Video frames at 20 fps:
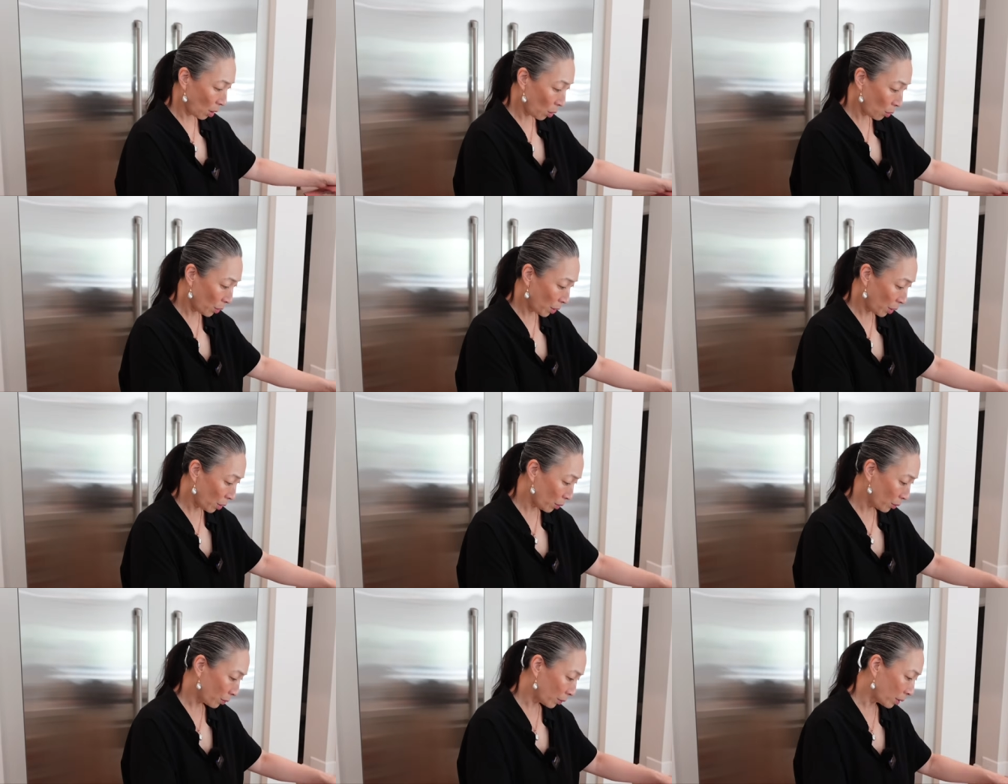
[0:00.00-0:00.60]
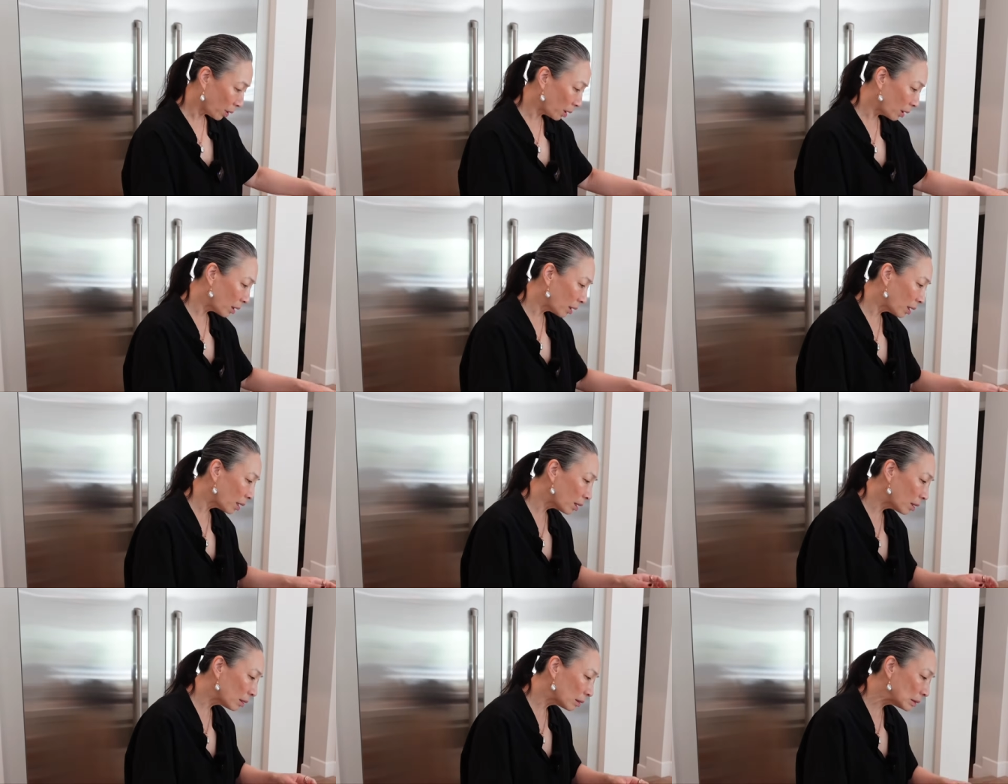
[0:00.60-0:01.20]
Oh no,
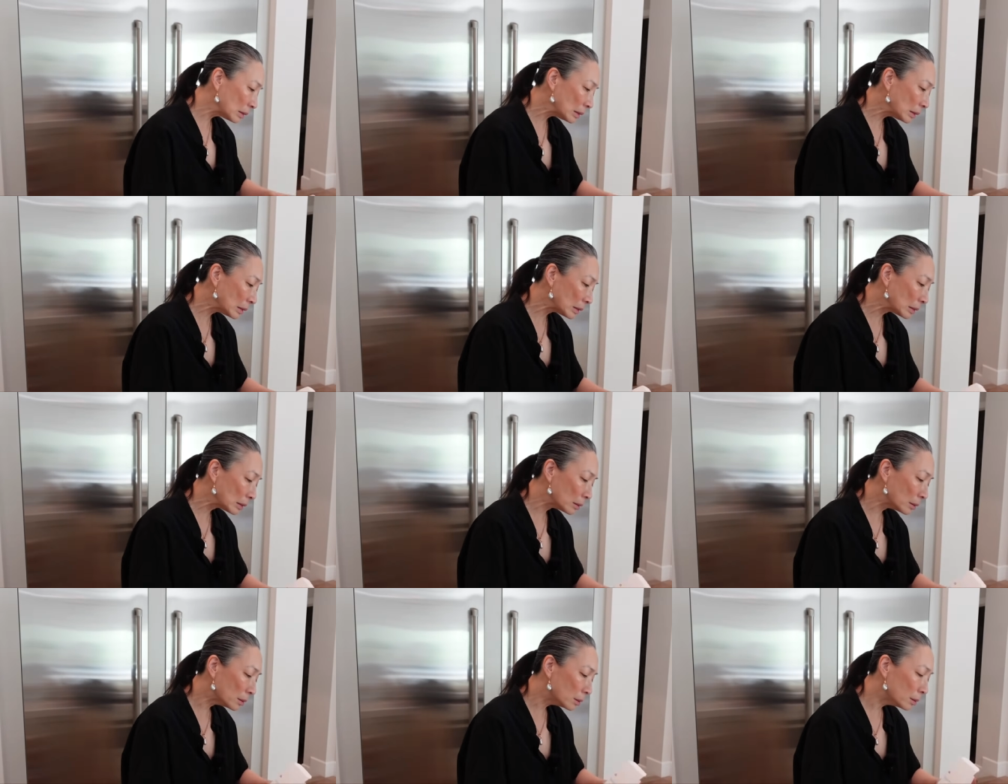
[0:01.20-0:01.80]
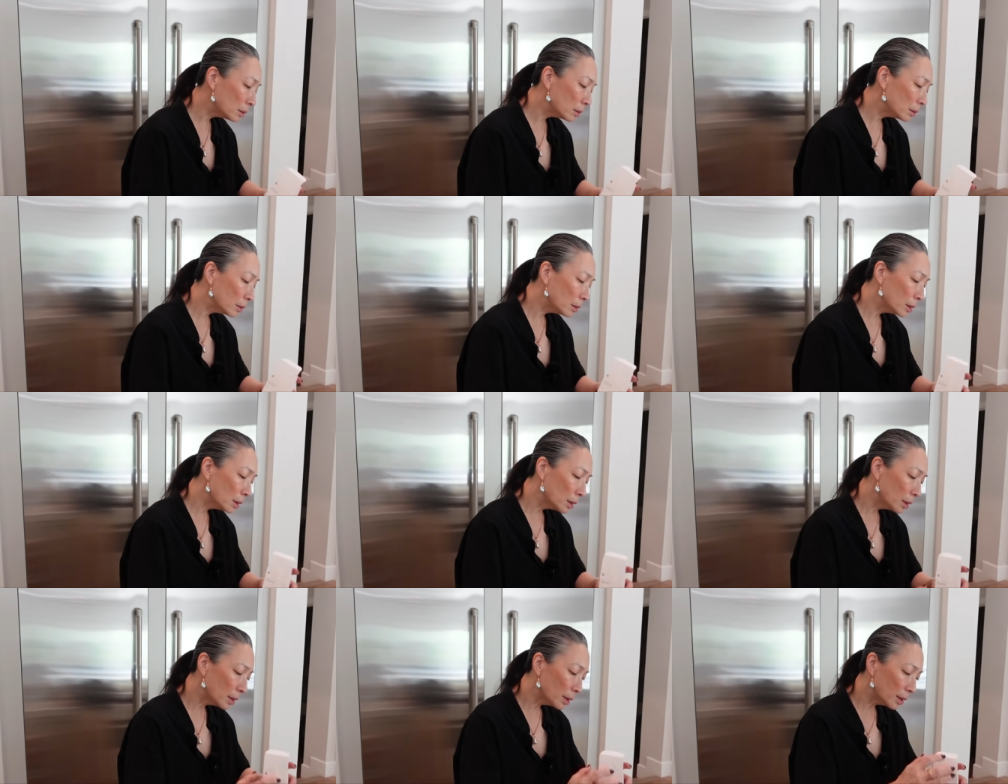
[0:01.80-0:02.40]
think, ooh,
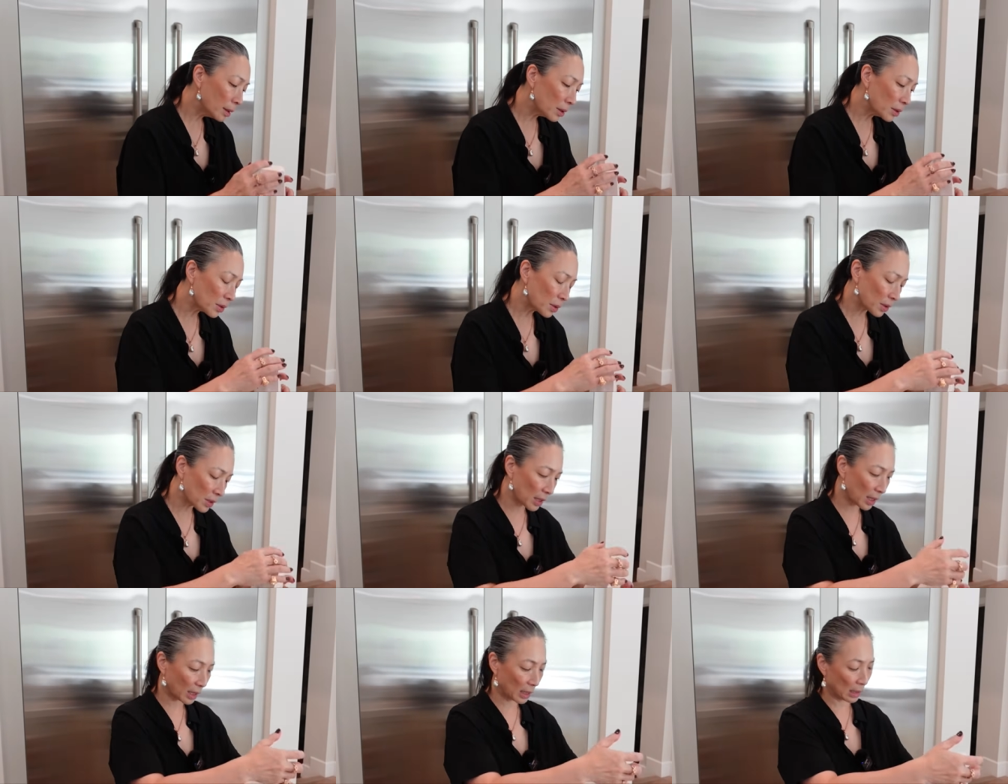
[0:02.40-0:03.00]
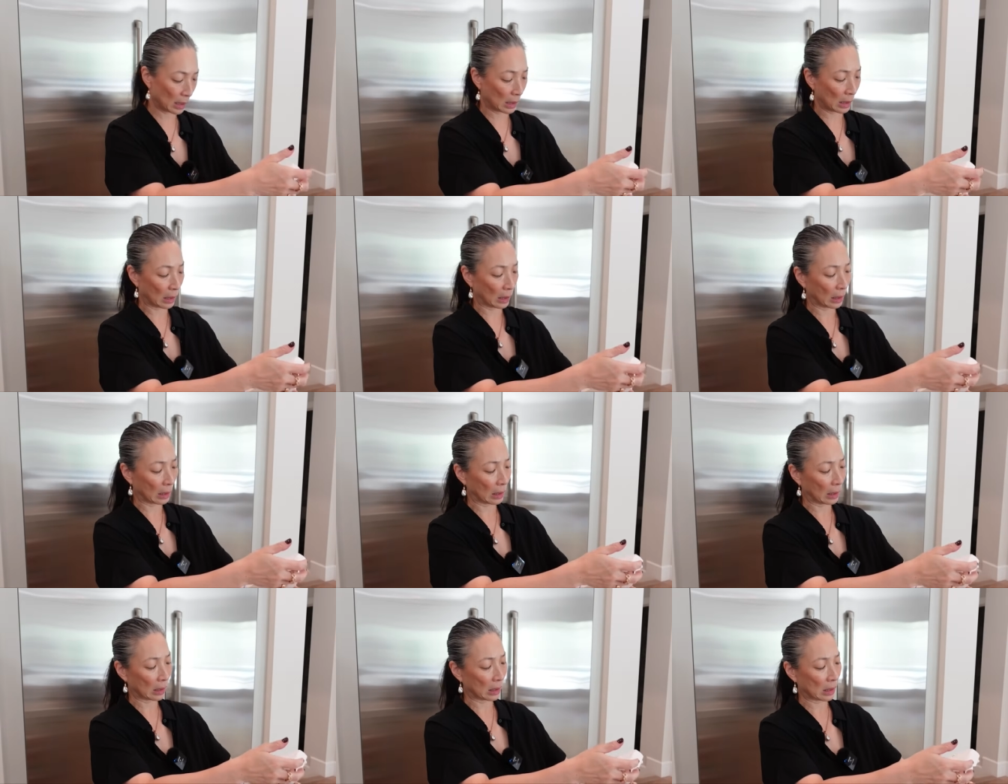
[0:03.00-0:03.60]
this looks like it's
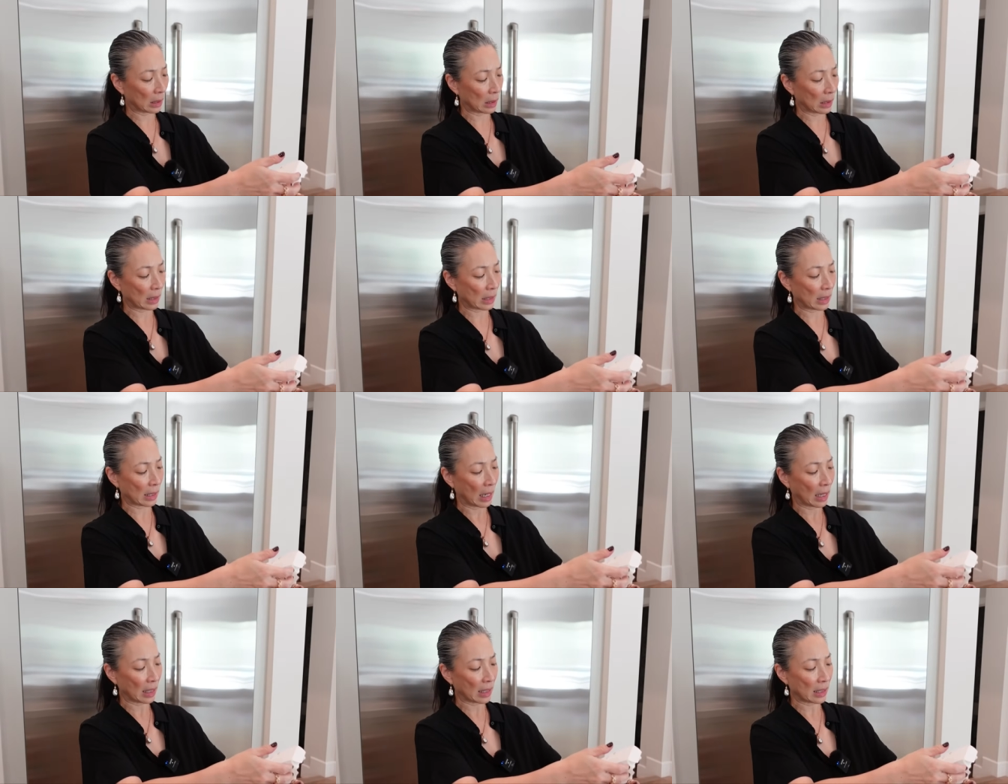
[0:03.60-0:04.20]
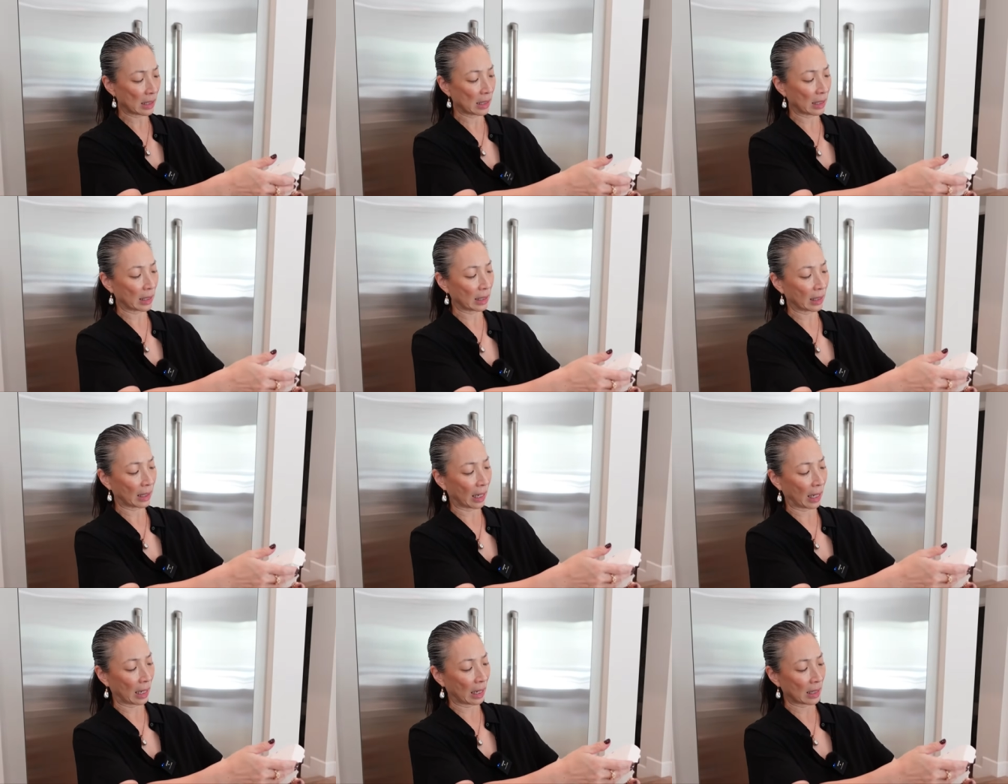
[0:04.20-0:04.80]
leaked.
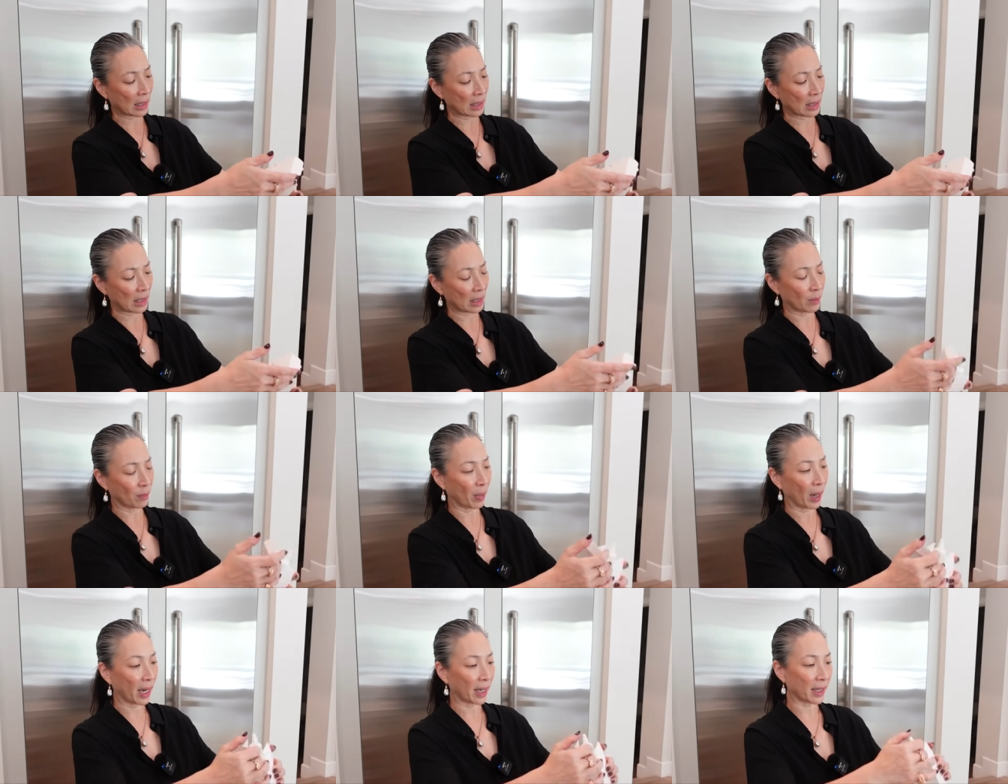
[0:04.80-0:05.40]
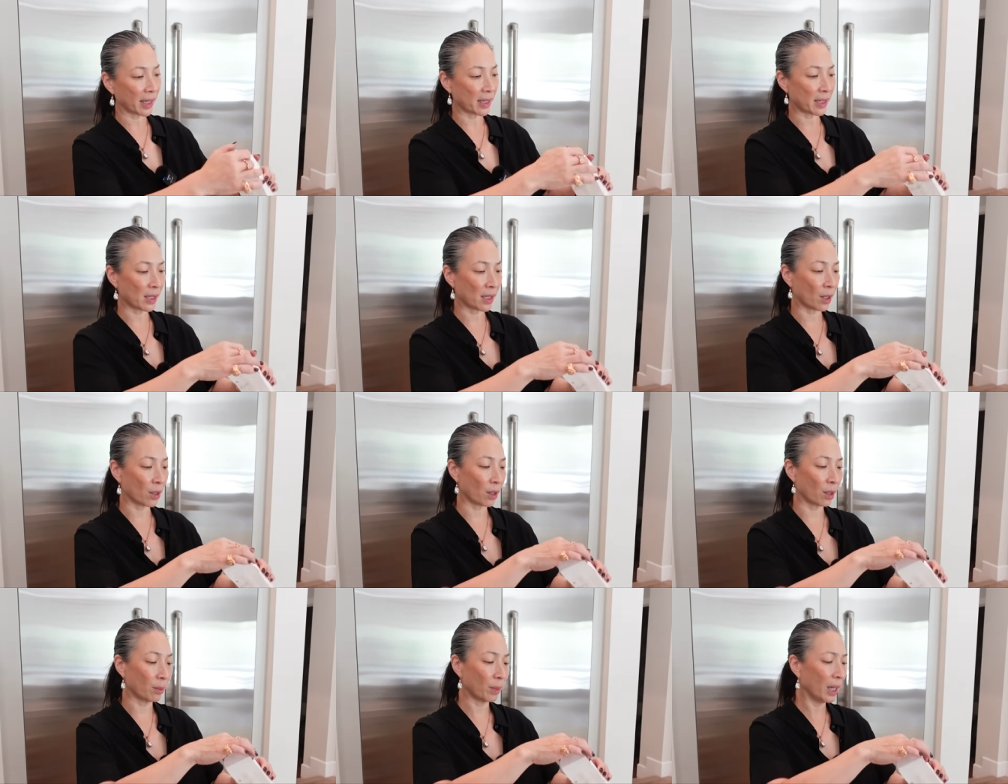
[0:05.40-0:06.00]
Salicylic acid body
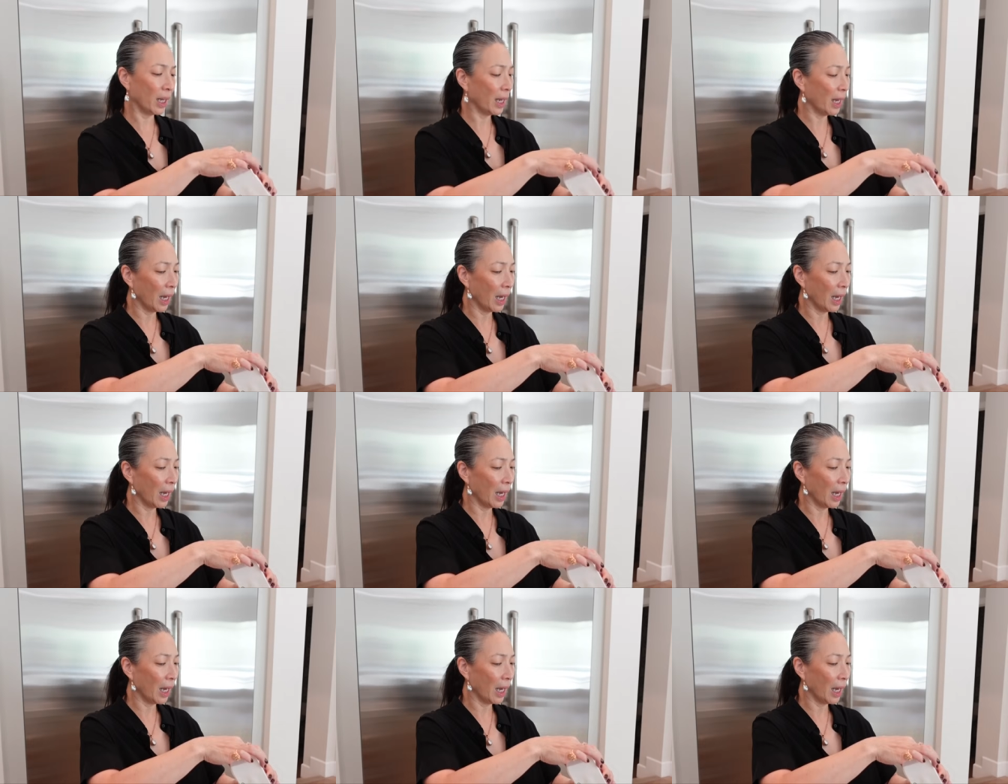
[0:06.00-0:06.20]
serum.